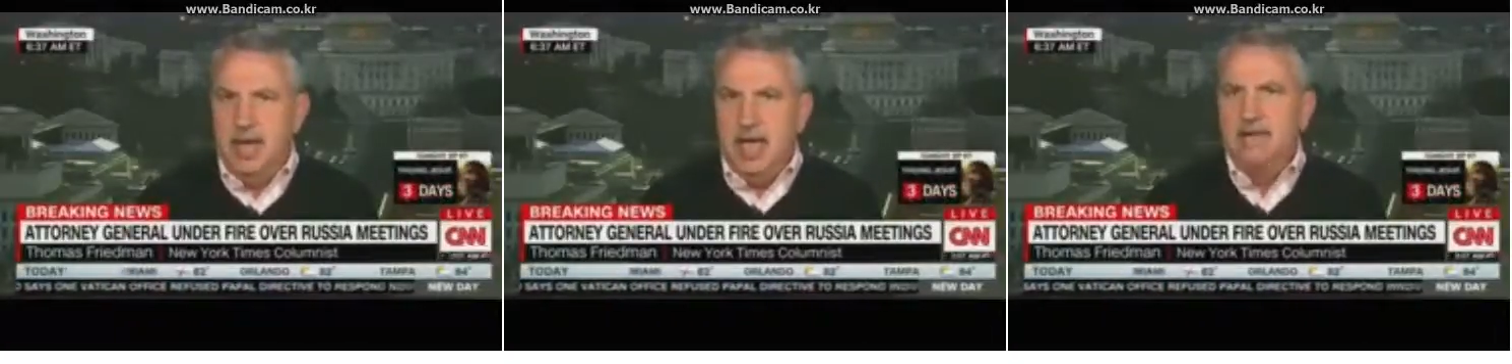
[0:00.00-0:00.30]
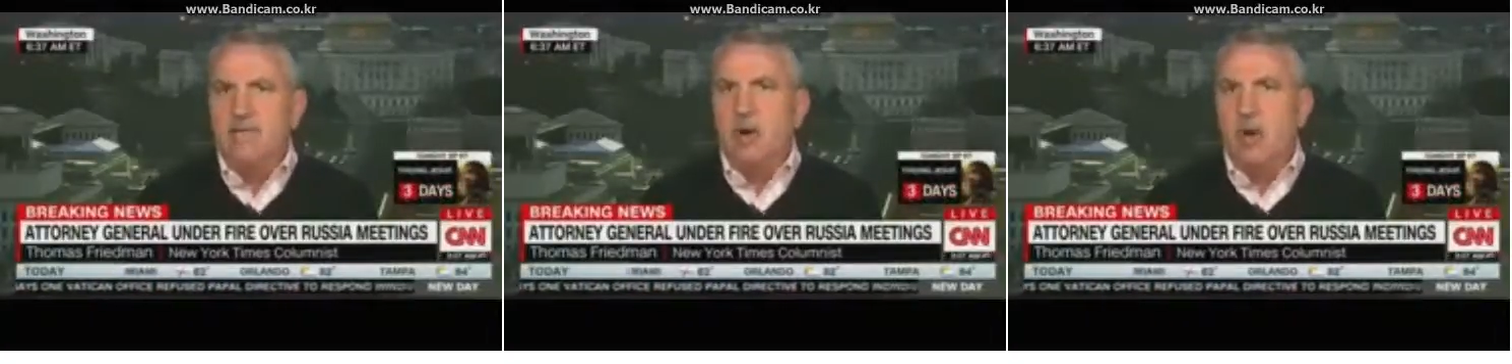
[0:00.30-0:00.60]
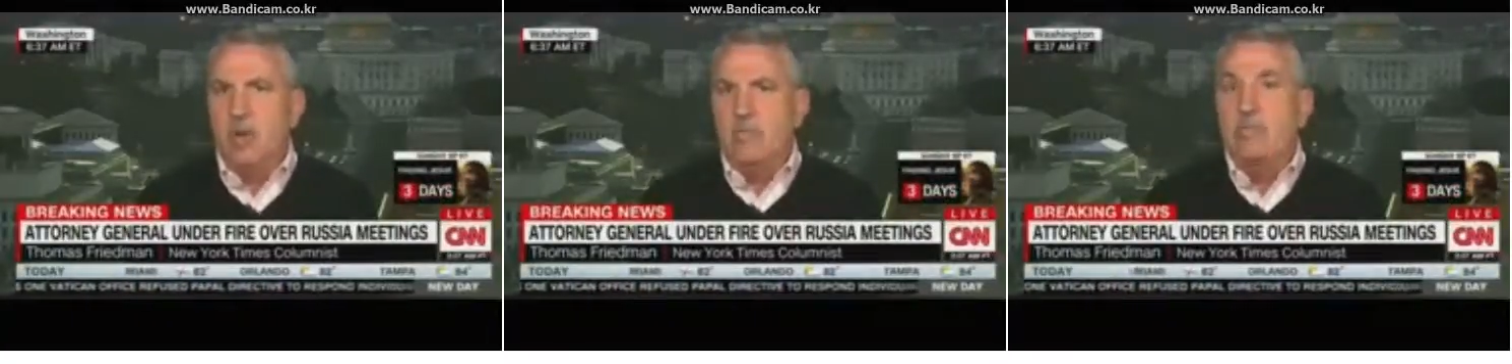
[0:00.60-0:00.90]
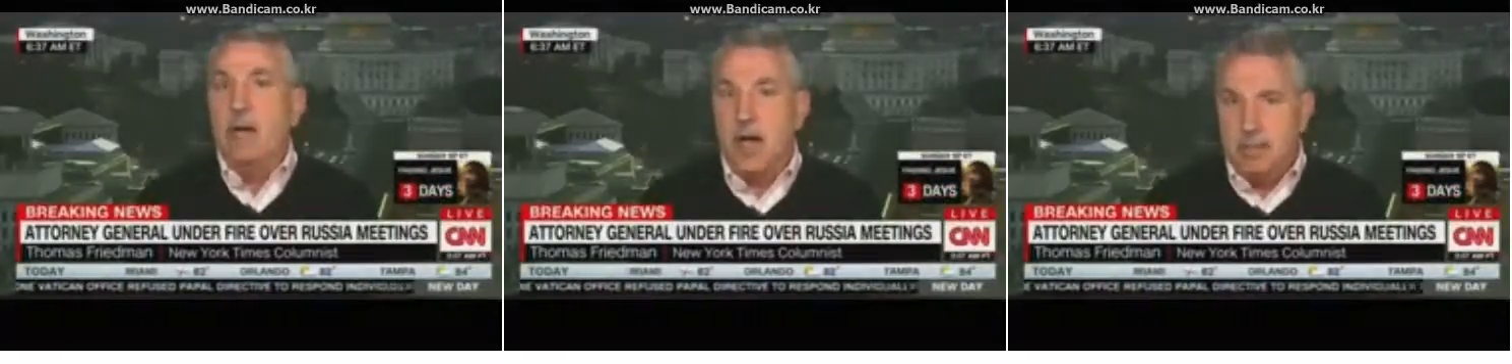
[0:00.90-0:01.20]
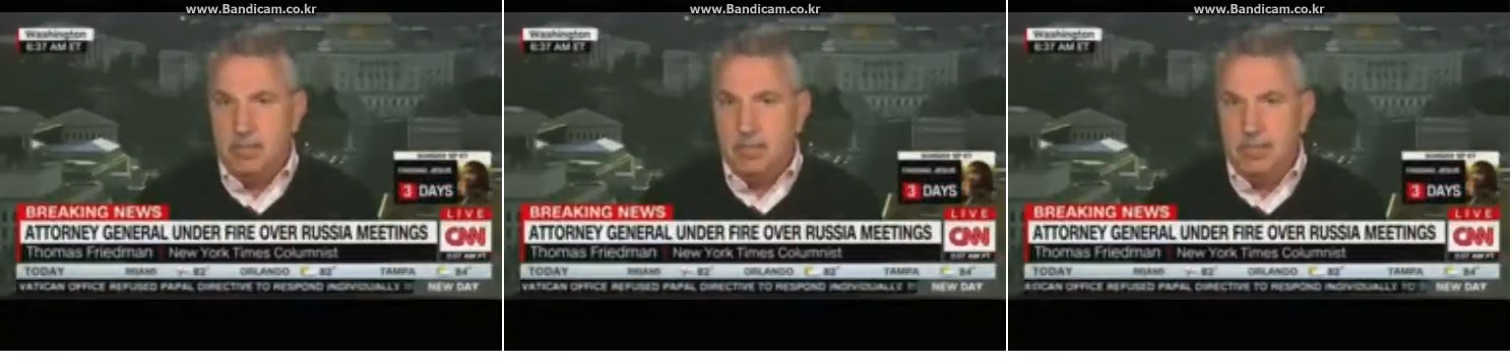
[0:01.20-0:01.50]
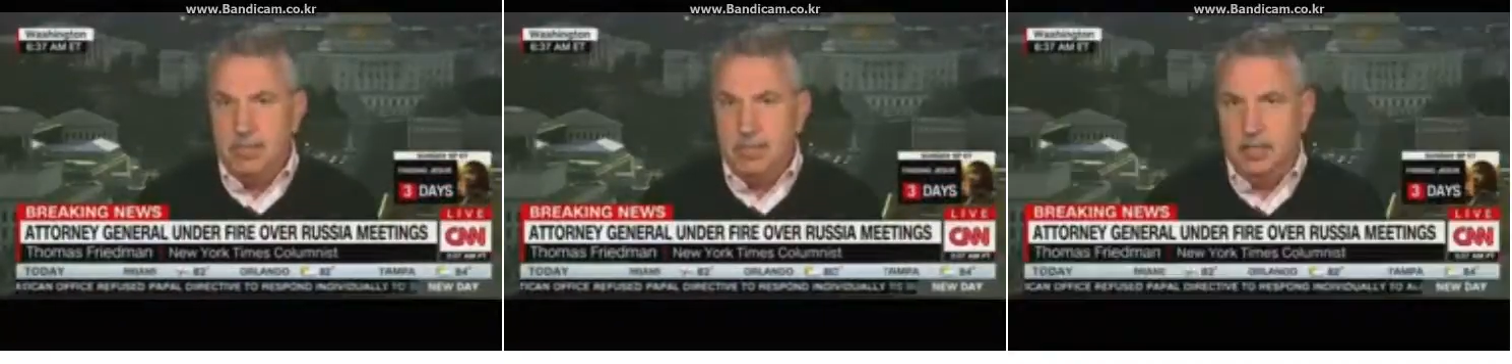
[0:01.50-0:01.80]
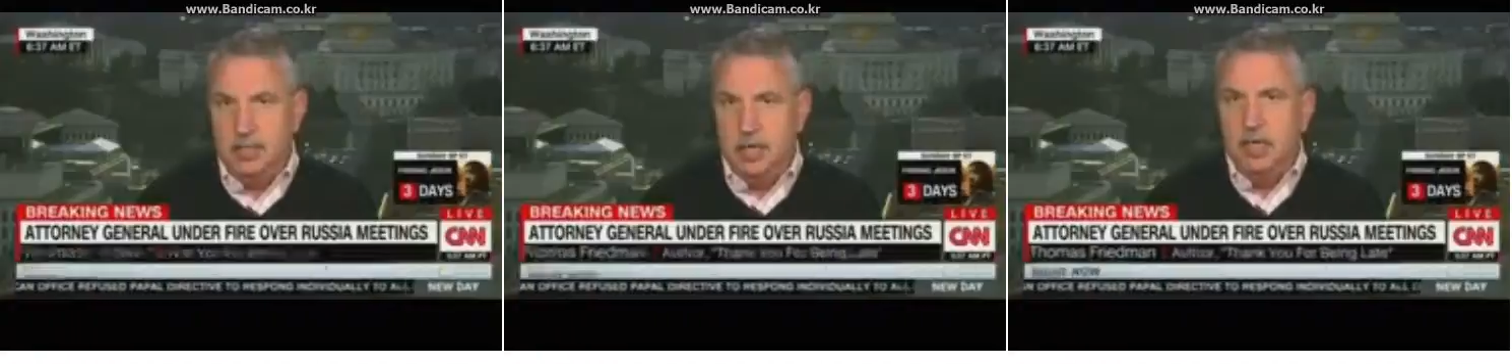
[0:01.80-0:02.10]
have all publicly
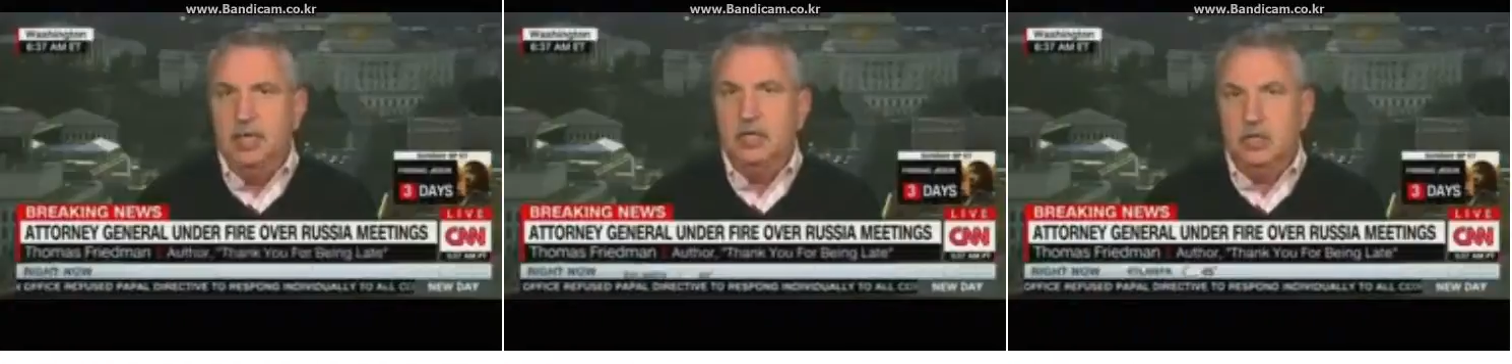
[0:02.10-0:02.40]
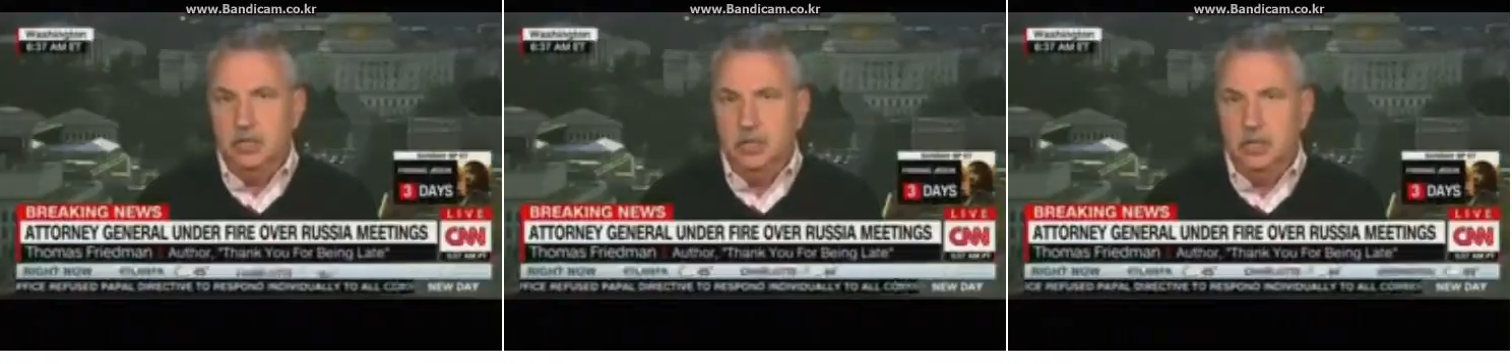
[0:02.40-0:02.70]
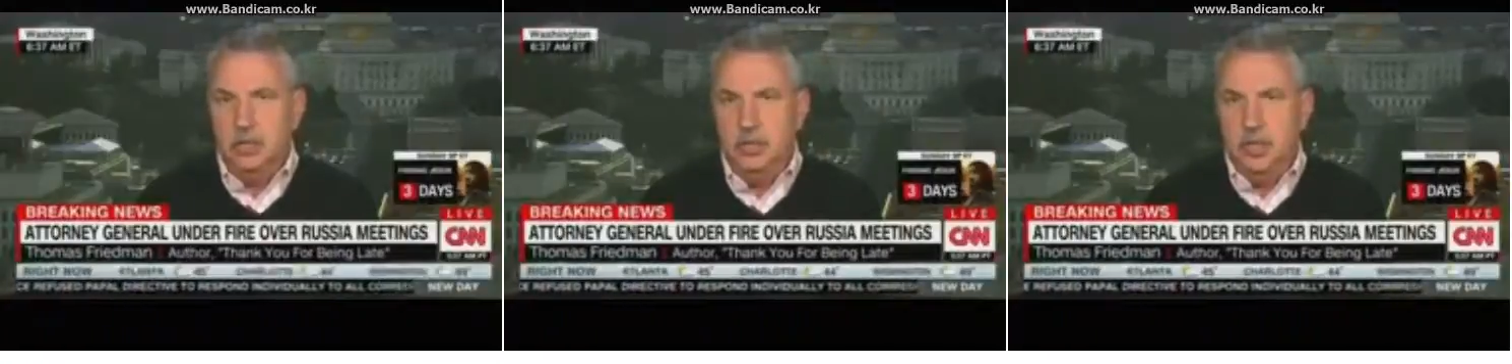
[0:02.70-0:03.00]
concluded